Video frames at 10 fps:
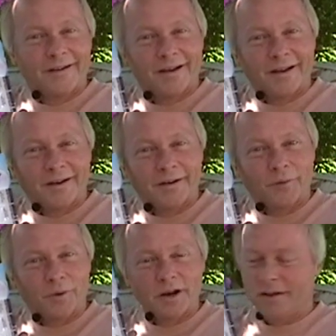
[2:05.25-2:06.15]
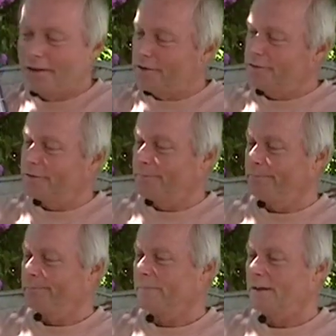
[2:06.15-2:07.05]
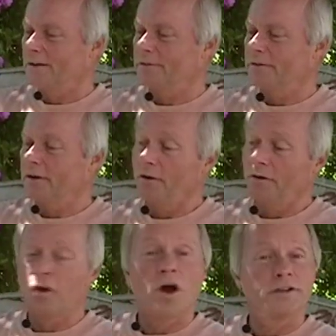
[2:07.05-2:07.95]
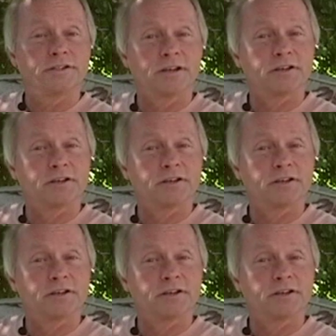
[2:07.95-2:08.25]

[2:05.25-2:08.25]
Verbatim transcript: And uh, what it is, is that it only costs